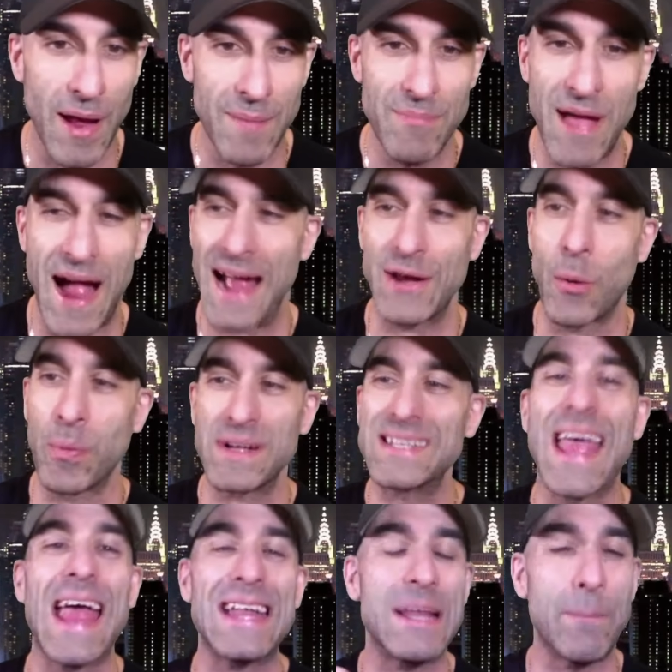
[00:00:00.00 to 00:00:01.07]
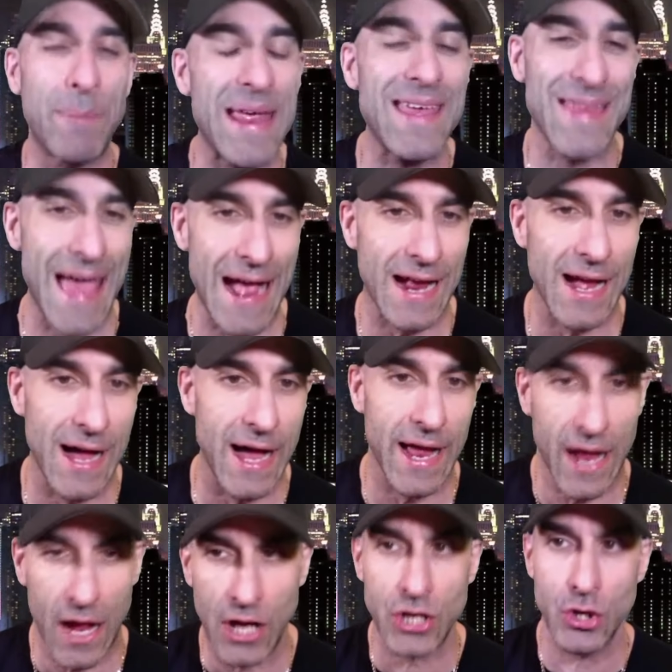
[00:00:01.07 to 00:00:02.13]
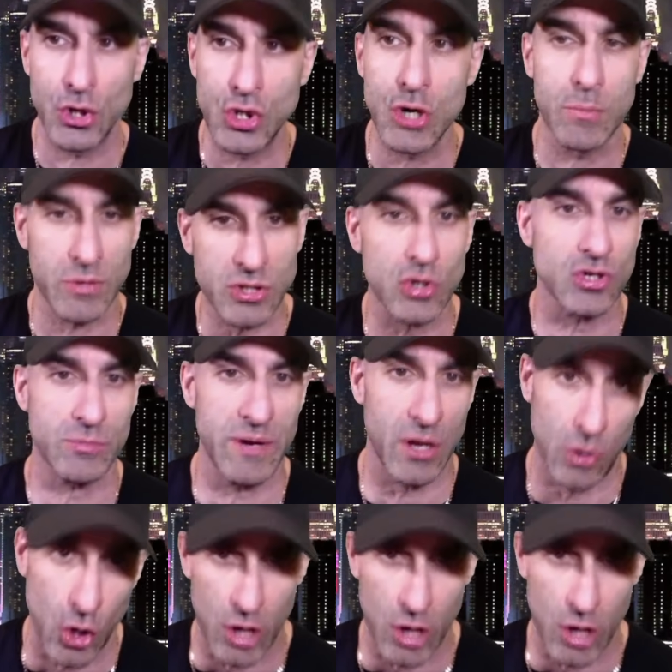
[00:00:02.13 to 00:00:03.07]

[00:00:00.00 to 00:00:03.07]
I don't pretend to be that guy on YouTube or social media.